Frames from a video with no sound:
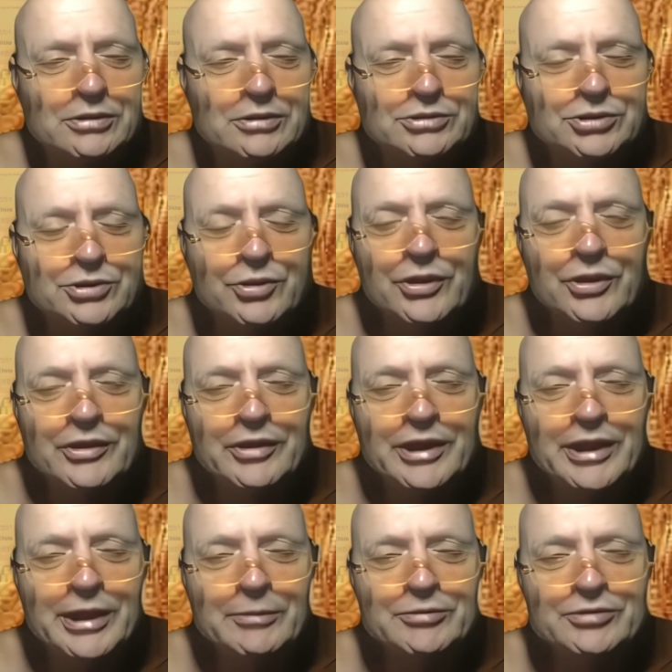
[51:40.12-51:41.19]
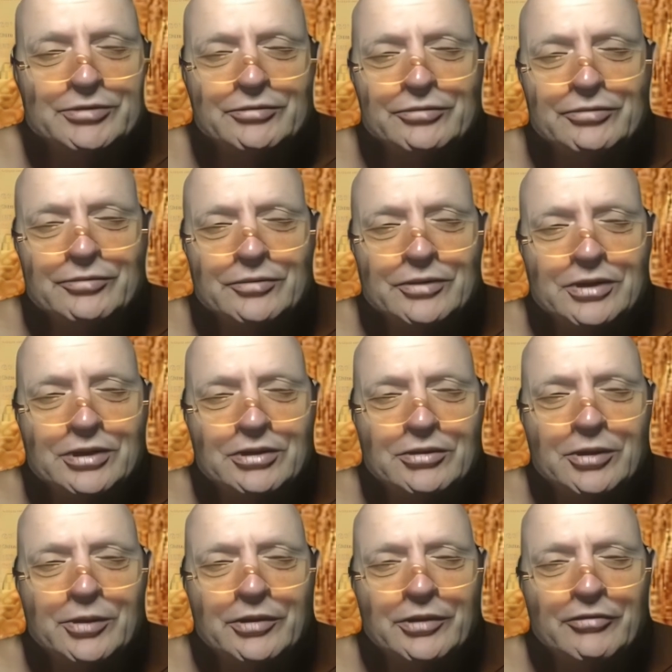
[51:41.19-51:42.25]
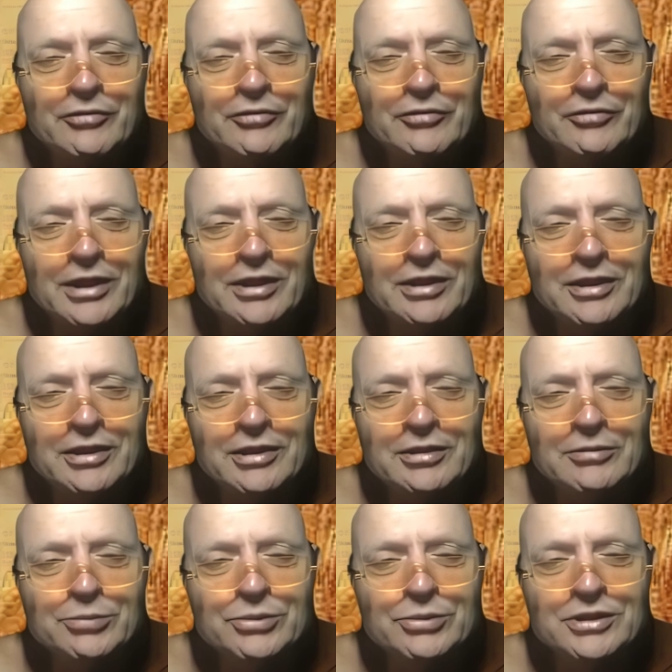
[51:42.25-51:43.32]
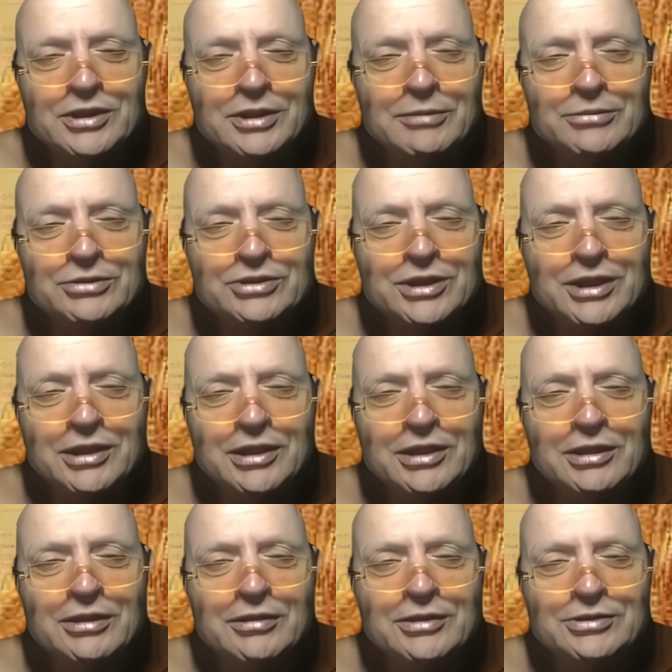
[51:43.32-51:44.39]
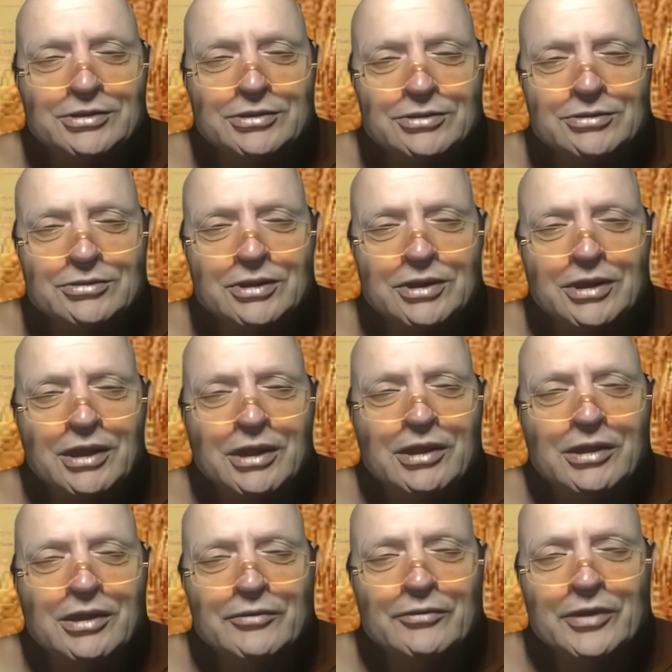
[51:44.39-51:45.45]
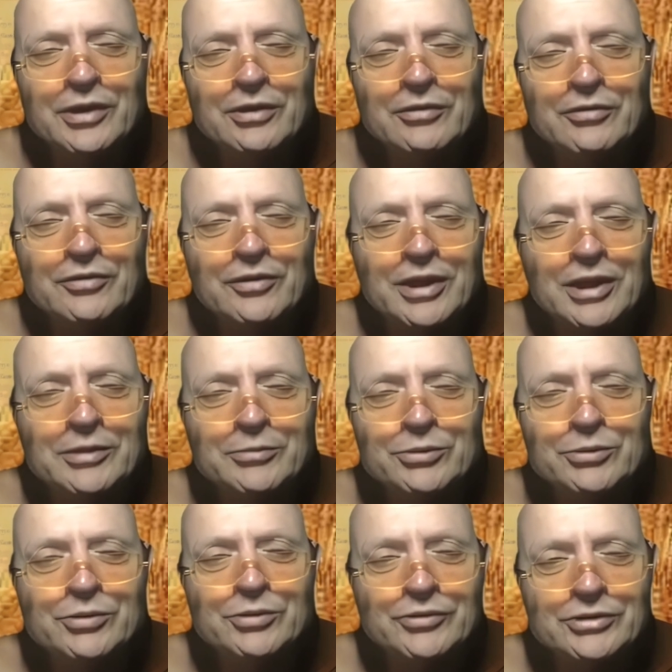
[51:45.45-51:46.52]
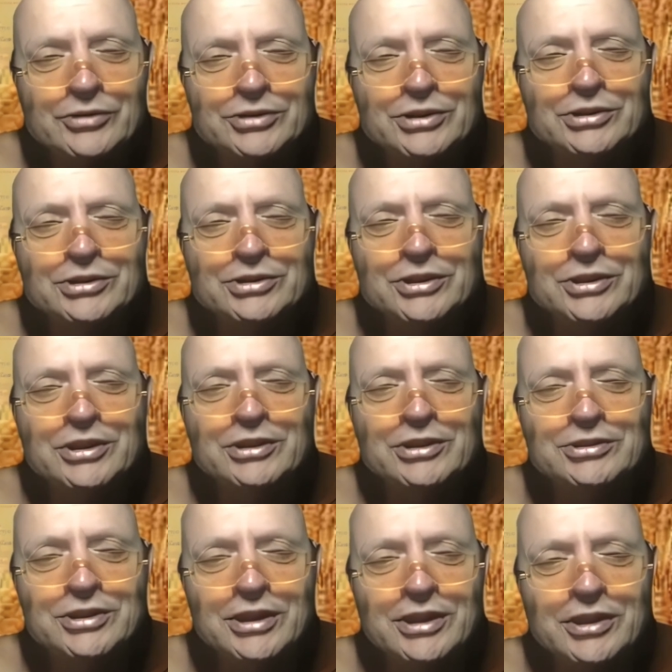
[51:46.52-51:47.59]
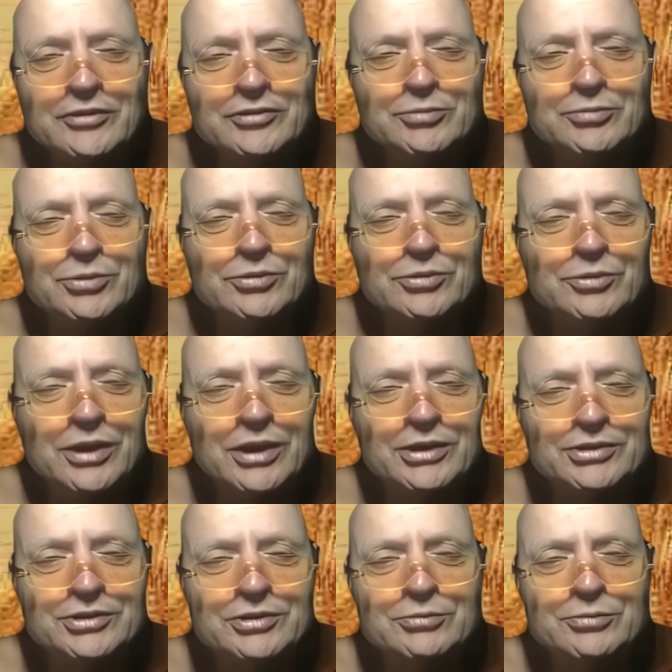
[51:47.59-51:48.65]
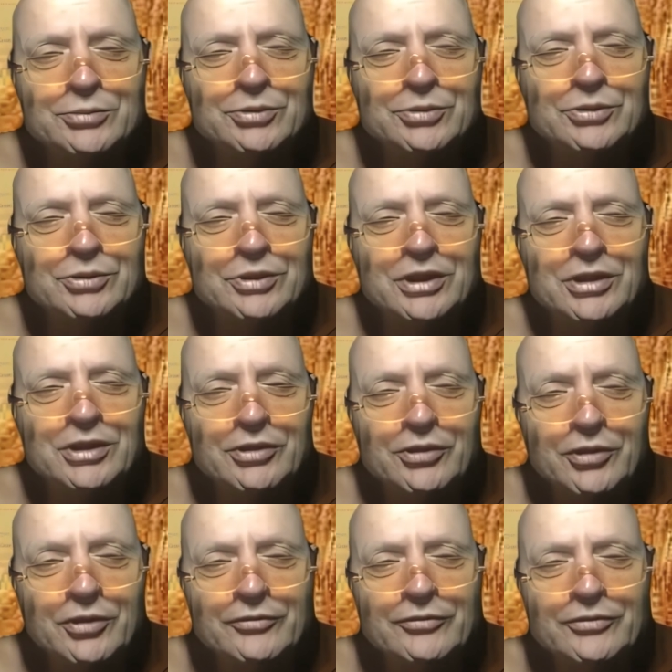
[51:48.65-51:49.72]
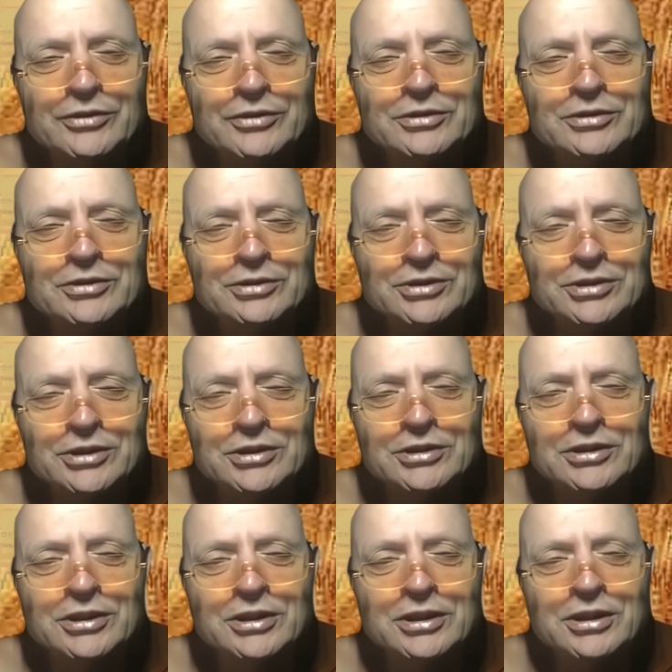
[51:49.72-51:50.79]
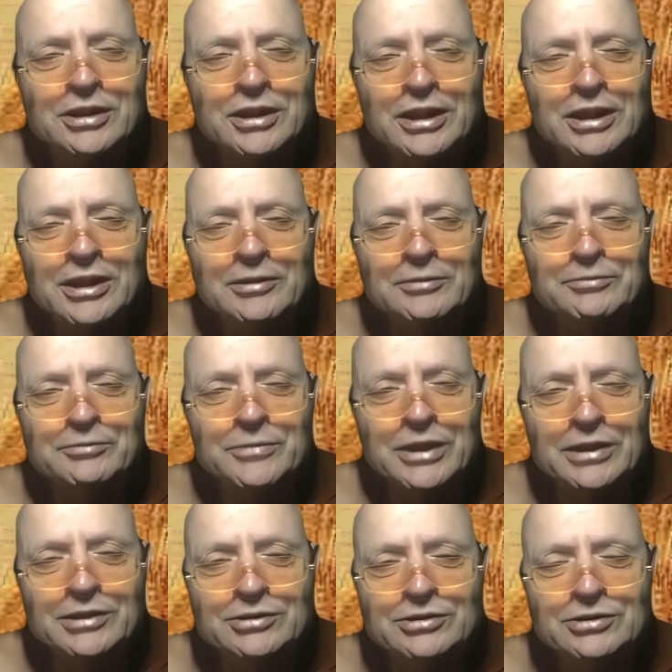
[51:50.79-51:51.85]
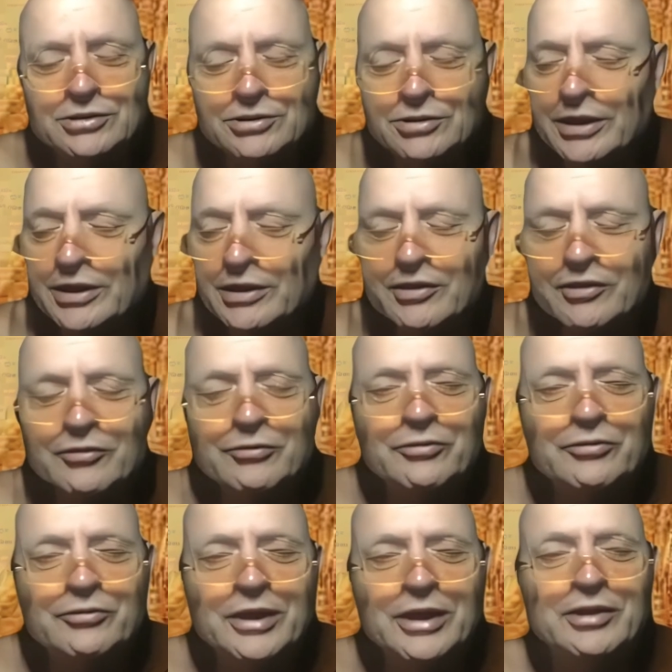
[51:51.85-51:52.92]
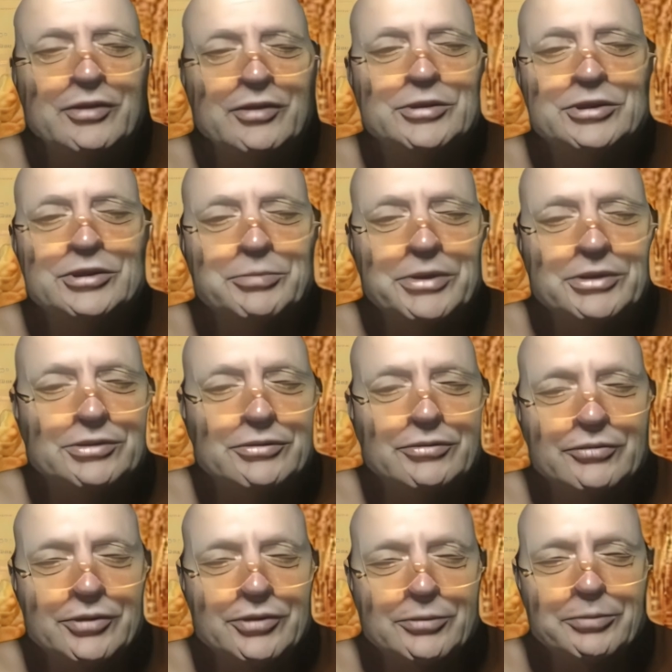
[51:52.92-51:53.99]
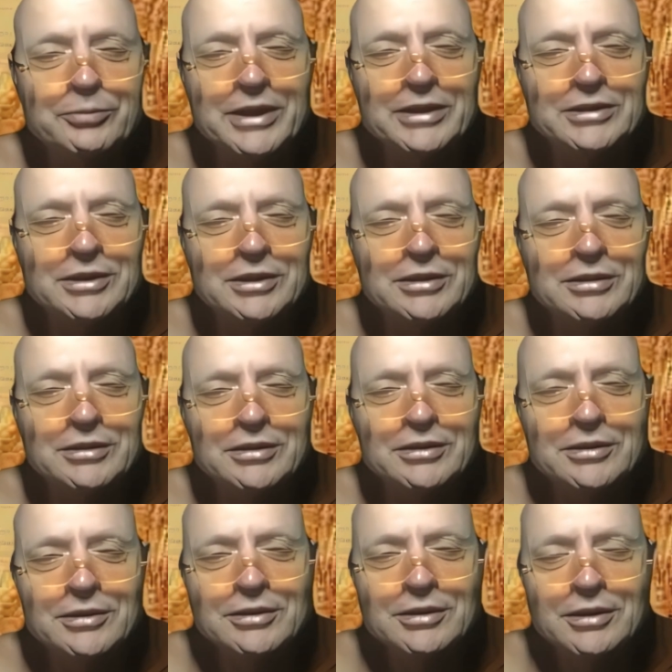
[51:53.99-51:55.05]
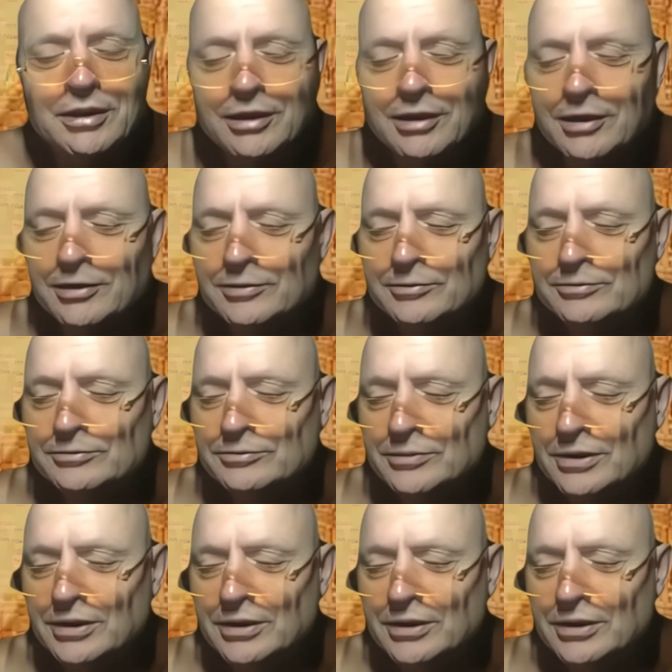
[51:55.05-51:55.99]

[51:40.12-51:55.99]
the joy that comes from growing faith in the buddha dhamma sangha as you verify more of the teachings and that gives more rise to more confidence and and and strength of faith which makes you feel better um,